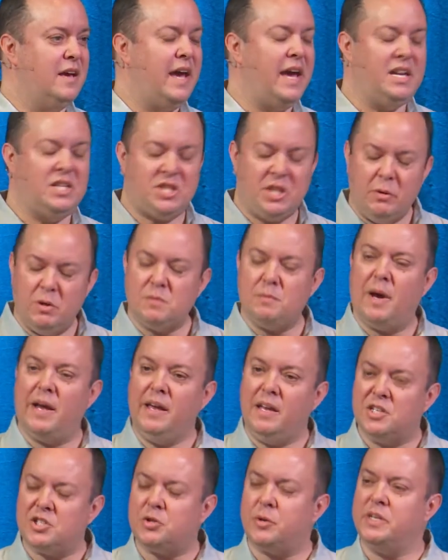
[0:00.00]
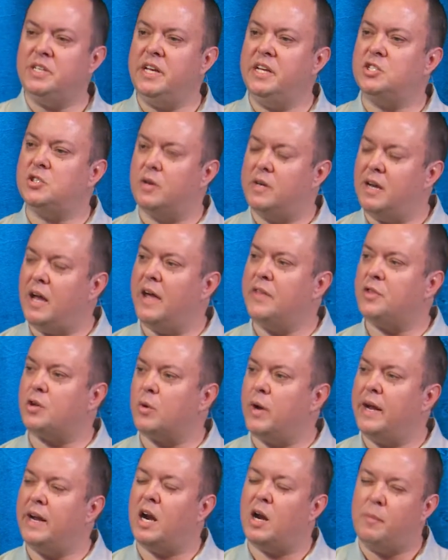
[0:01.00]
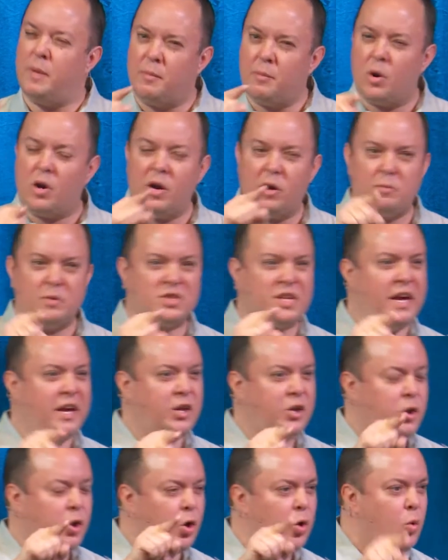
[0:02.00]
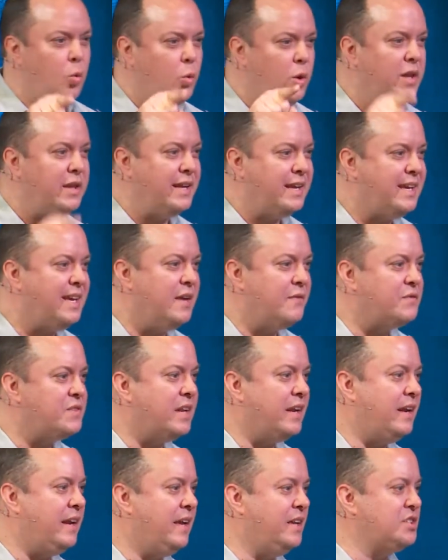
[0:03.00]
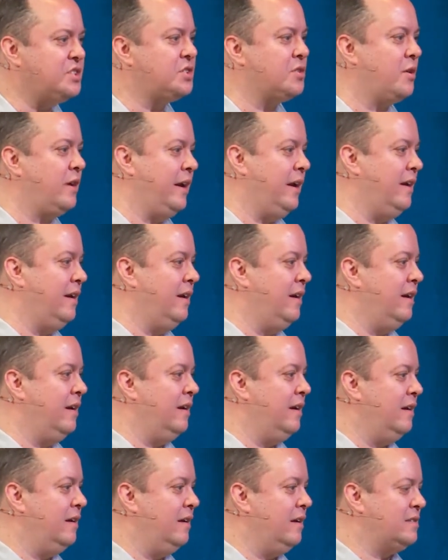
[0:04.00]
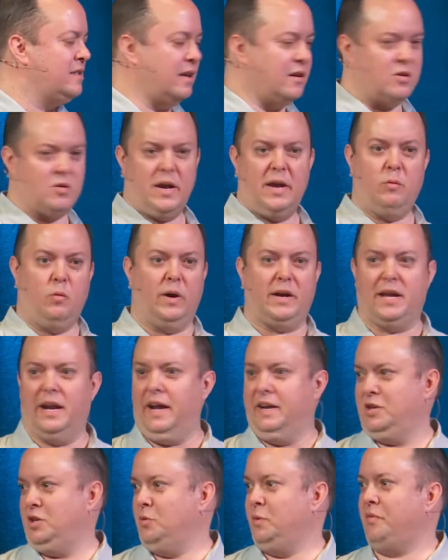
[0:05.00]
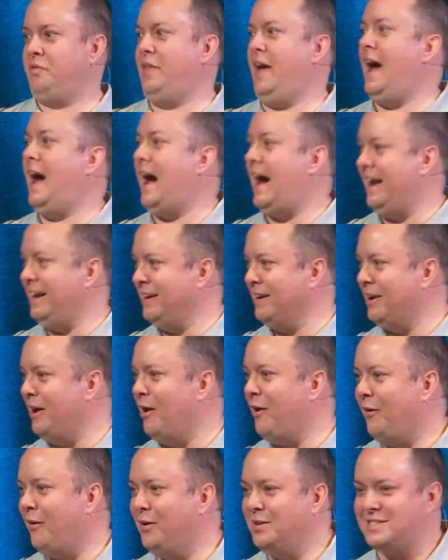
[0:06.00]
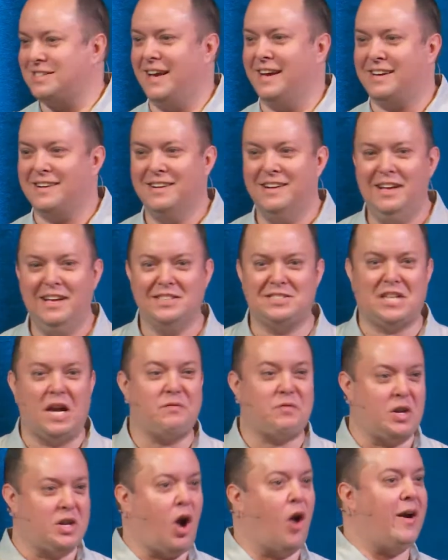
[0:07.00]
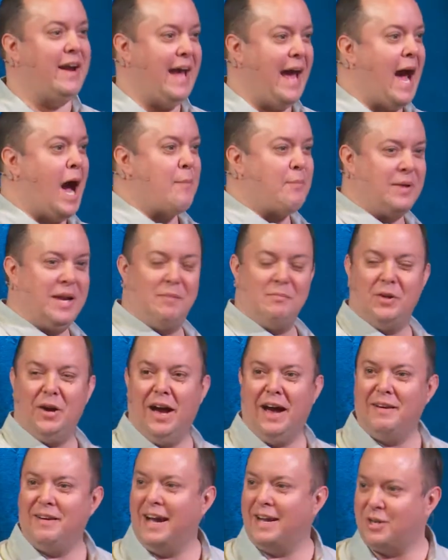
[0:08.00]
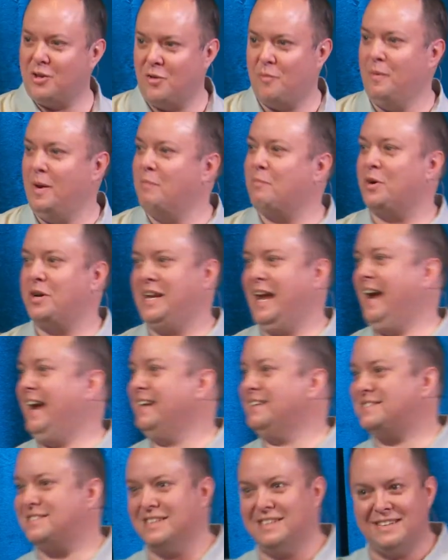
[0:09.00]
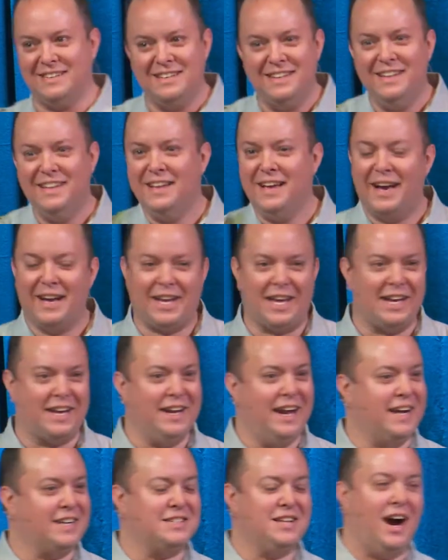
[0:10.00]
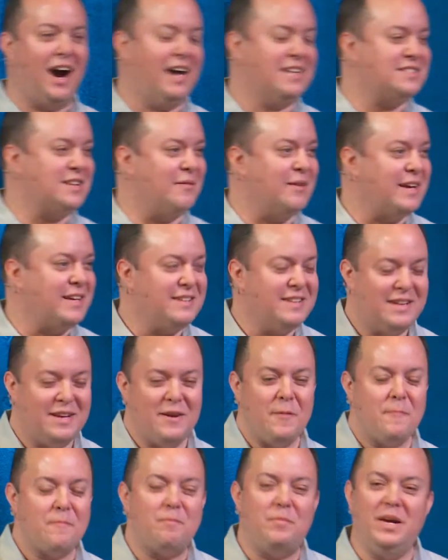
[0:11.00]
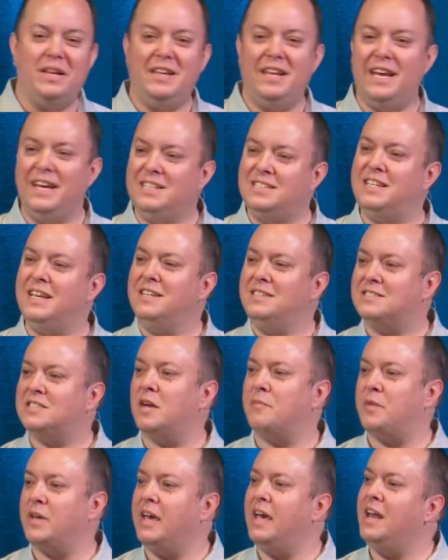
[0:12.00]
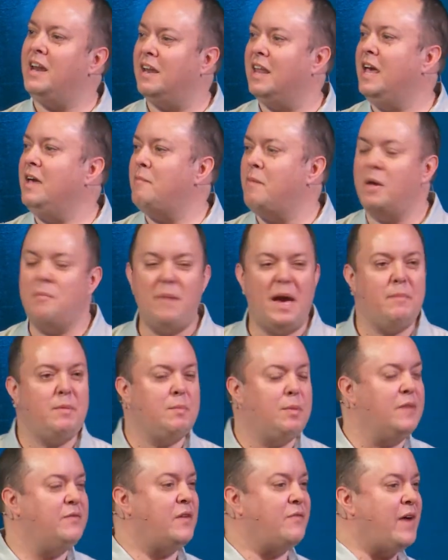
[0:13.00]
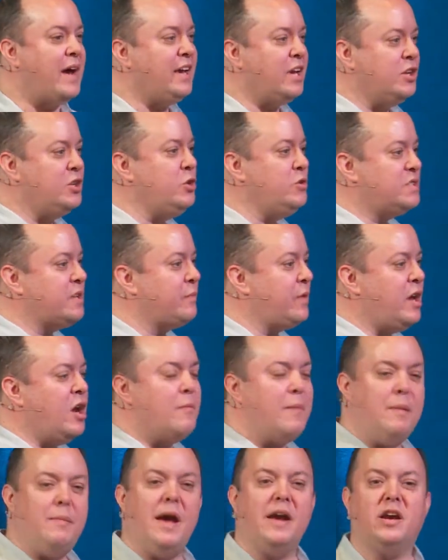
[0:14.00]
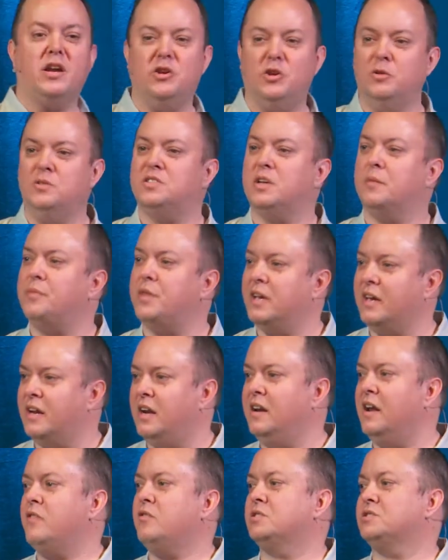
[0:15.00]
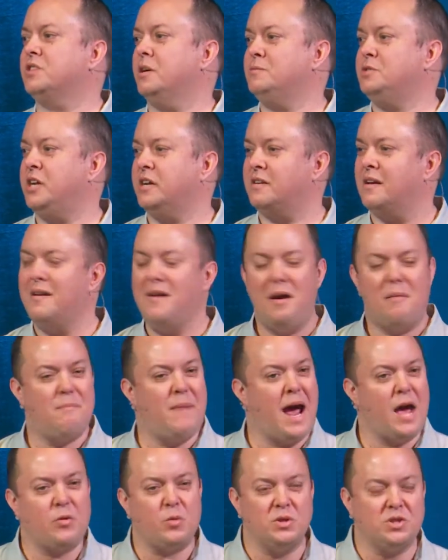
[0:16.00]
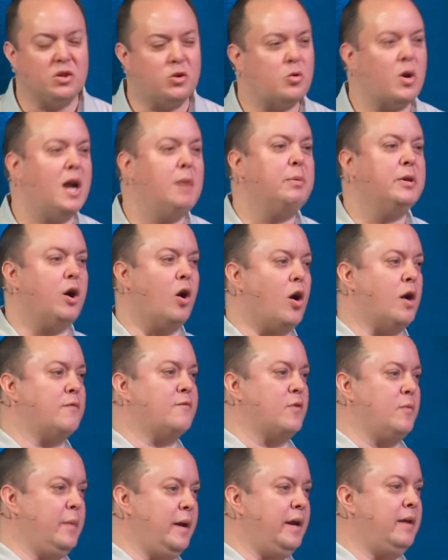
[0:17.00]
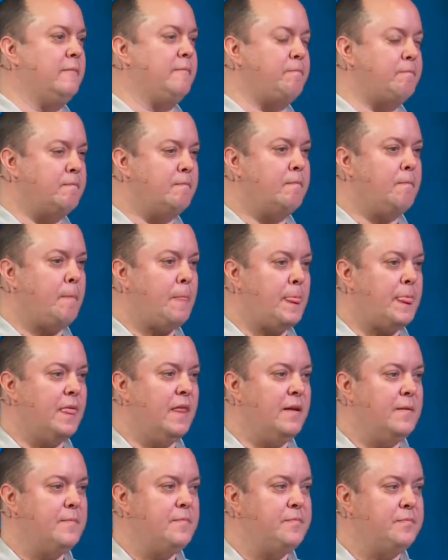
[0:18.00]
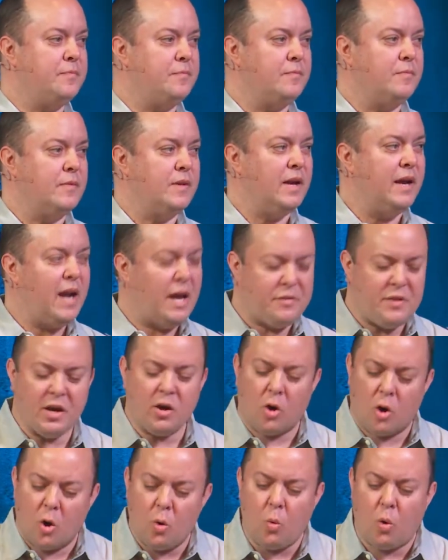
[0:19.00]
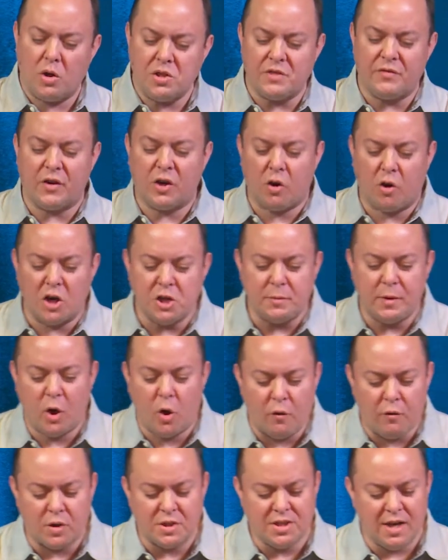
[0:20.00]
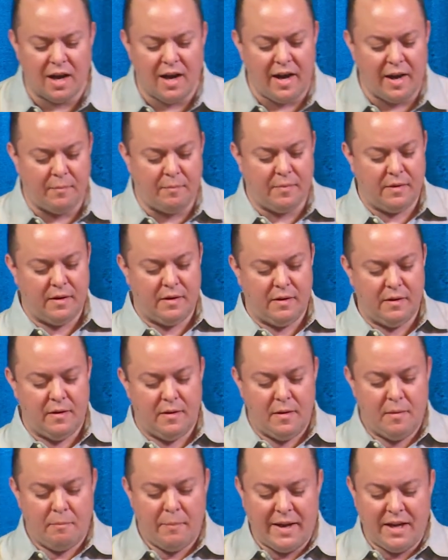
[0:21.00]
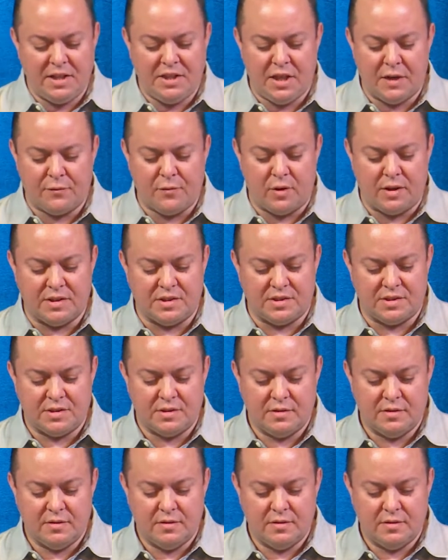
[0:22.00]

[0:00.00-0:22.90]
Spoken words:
And she was my history teacher in 9th grade, and I remember her saying, you're really gifted at history. It's like, great, what can I do with that? You know, it's like stuff that already happened. I can remember dates, and I can connect dots. I'm like, but it did something. It made me believe if I can do something here, maybe I can do something in another subject. Math was incredibly hard for me. And I think her words of encouragement over time made a difference.